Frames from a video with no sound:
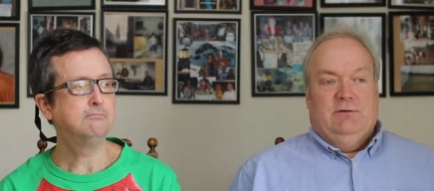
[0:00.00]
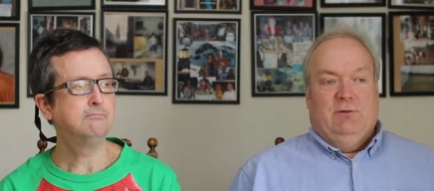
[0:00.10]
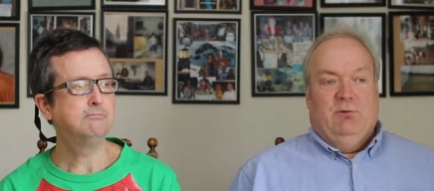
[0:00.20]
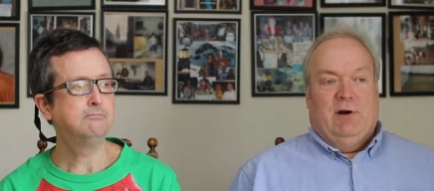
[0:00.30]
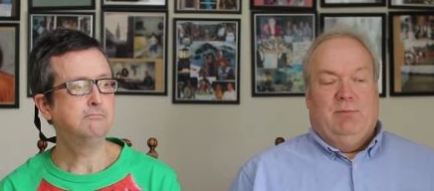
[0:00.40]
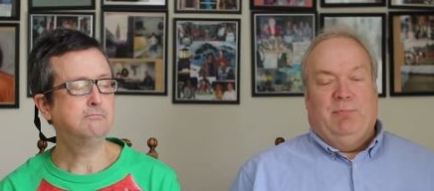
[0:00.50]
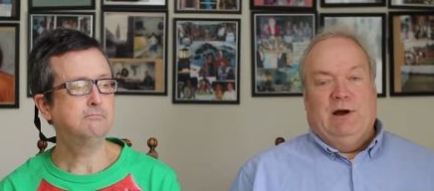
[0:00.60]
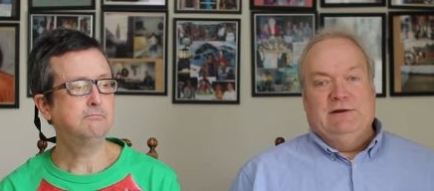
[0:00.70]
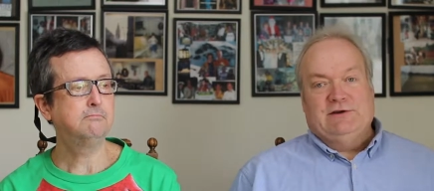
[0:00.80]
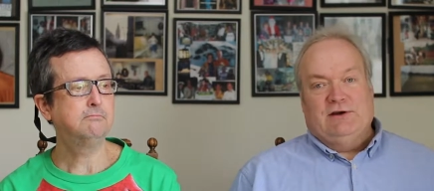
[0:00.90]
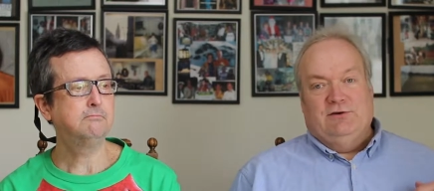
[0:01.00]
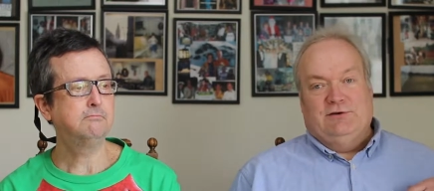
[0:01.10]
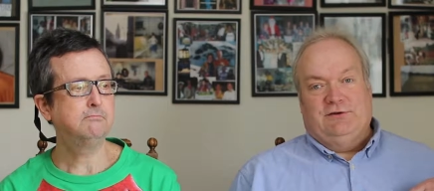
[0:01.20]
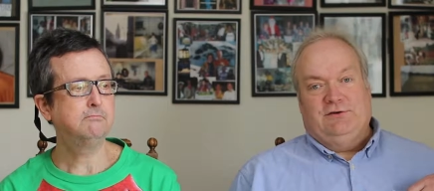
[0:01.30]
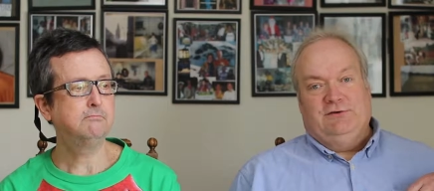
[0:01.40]
Speaker 1: we rented bicycles,
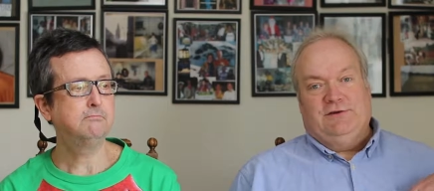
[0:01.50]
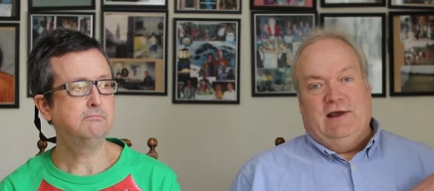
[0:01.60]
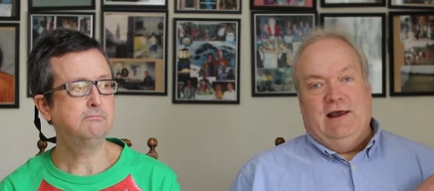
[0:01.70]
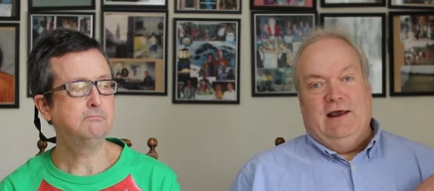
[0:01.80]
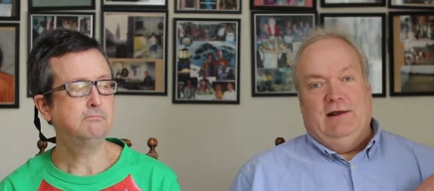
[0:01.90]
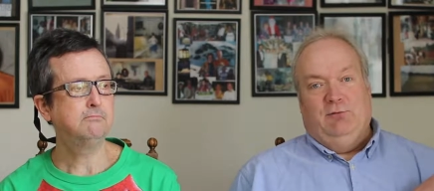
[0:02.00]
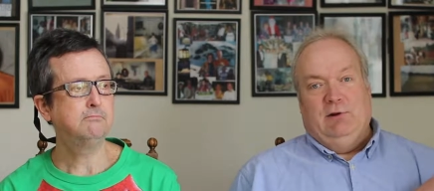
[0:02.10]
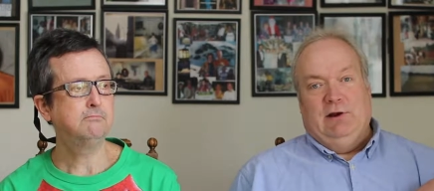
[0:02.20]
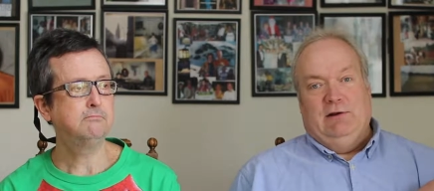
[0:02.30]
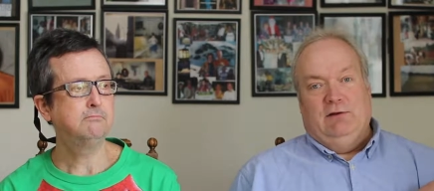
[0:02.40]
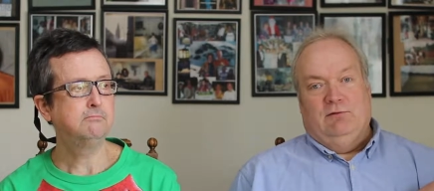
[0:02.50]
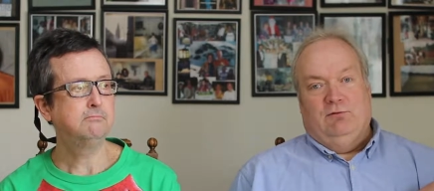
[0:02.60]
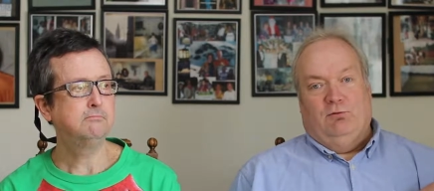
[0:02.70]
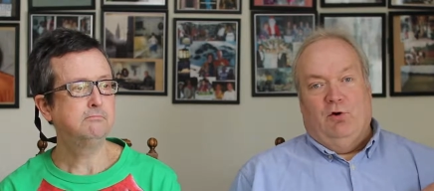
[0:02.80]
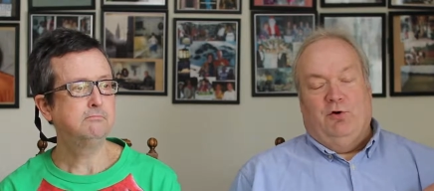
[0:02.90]
as you say, and we
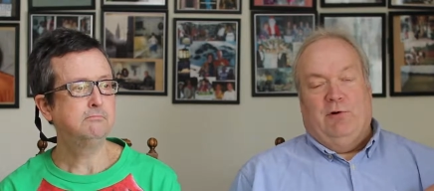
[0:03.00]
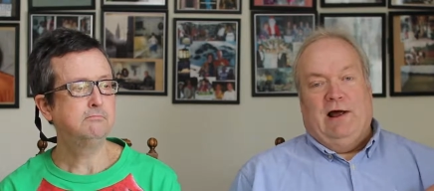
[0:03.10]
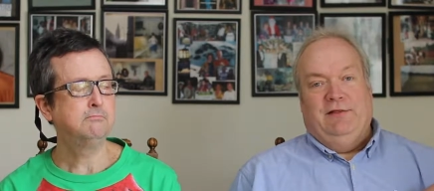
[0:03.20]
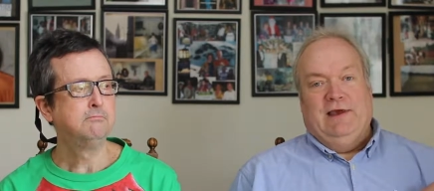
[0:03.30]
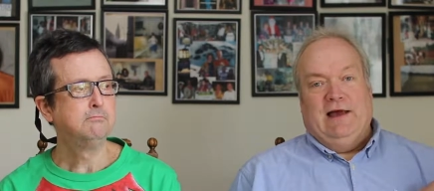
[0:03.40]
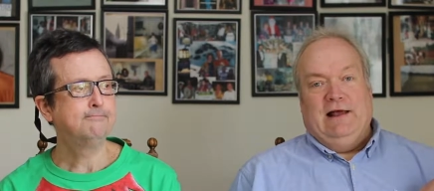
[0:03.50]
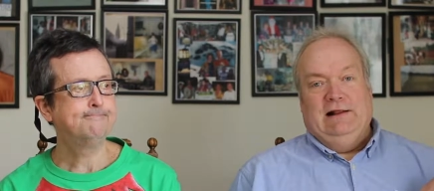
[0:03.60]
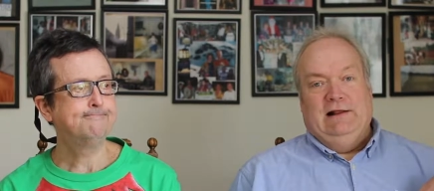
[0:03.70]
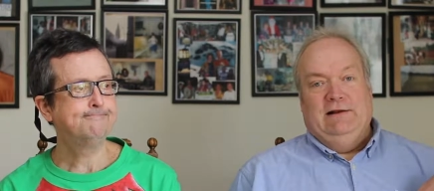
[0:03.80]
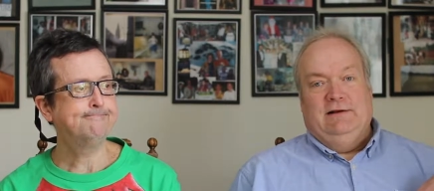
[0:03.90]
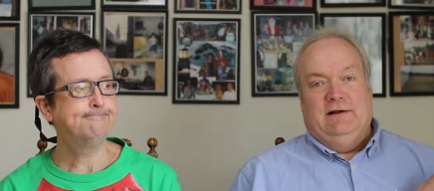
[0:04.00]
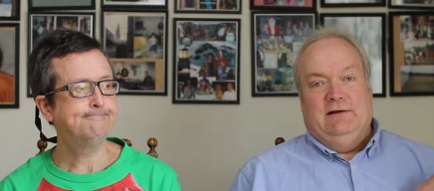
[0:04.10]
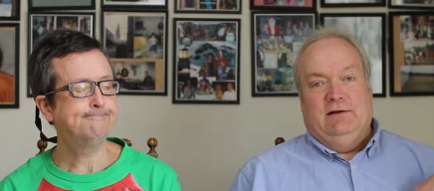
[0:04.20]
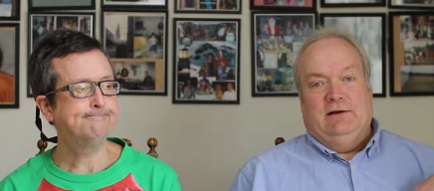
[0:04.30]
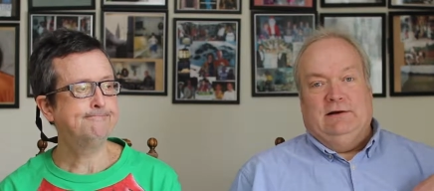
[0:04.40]
rode around the island.
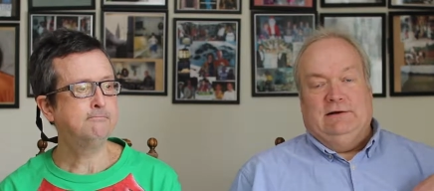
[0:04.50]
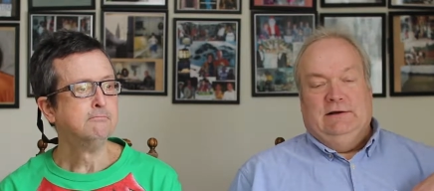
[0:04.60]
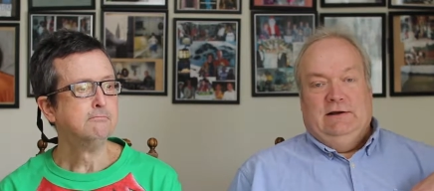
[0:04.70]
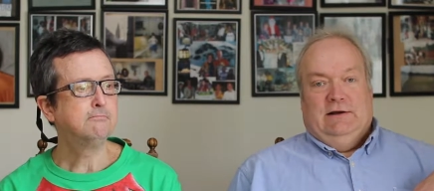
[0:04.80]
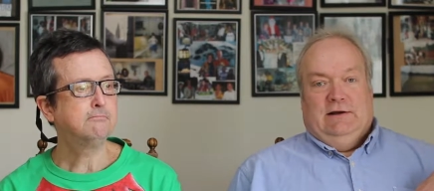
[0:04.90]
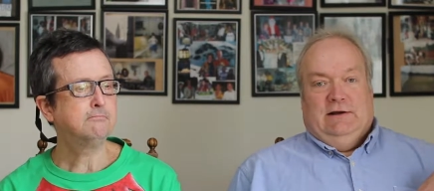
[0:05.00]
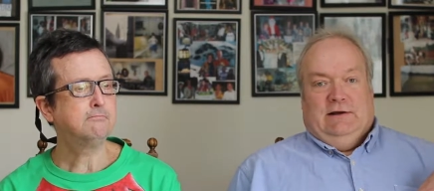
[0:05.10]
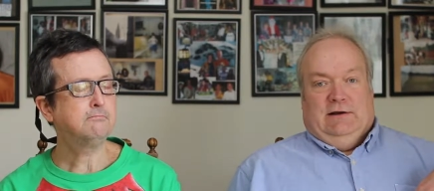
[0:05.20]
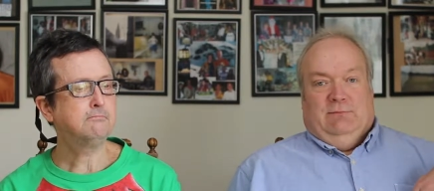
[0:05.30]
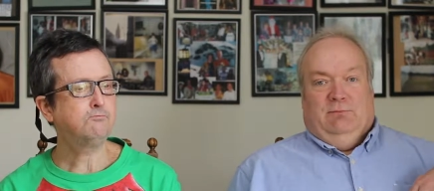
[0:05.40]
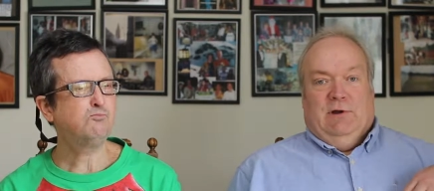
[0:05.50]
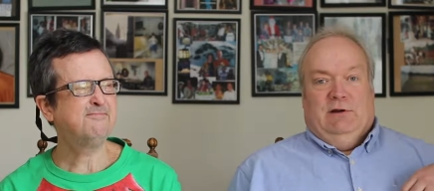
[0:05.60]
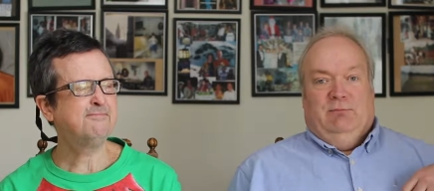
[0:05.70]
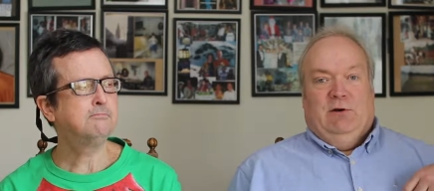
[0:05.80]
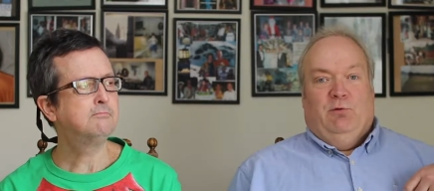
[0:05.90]
And uh,
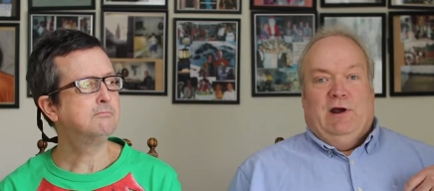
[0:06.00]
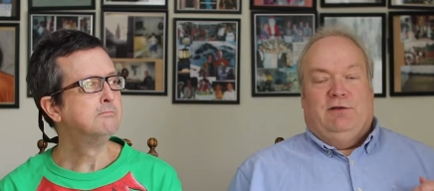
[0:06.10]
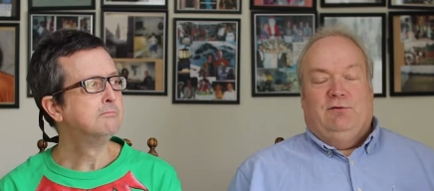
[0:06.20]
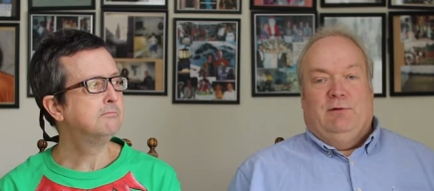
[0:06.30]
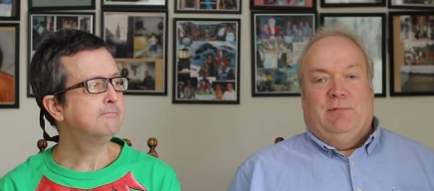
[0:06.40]
mid- midway through the